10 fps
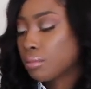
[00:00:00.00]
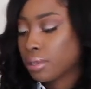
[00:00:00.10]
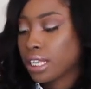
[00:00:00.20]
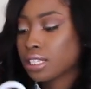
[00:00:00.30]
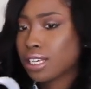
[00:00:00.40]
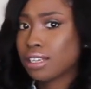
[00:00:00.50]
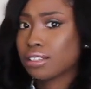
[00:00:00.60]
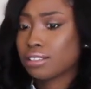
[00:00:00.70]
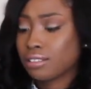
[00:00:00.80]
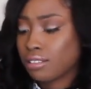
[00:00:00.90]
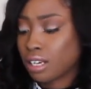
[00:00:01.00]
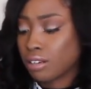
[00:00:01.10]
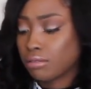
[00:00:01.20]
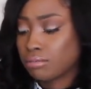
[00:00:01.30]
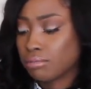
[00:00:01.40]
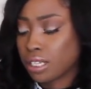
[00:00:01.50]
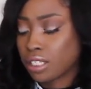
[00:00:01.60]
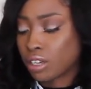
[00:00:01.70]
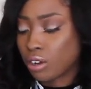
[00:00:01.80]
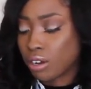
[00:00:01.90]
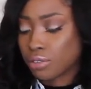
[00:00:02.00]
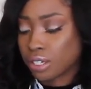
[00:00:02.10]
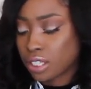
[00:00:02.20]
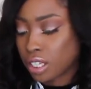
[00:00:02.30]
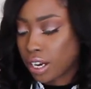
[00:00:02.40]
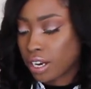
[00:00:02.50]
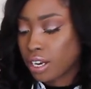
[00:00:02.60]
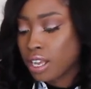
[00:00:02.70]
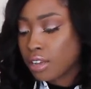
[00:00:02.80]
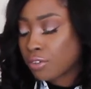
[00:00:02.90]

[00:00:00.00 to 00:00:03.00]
But that's not, you know, much at all for a skirt.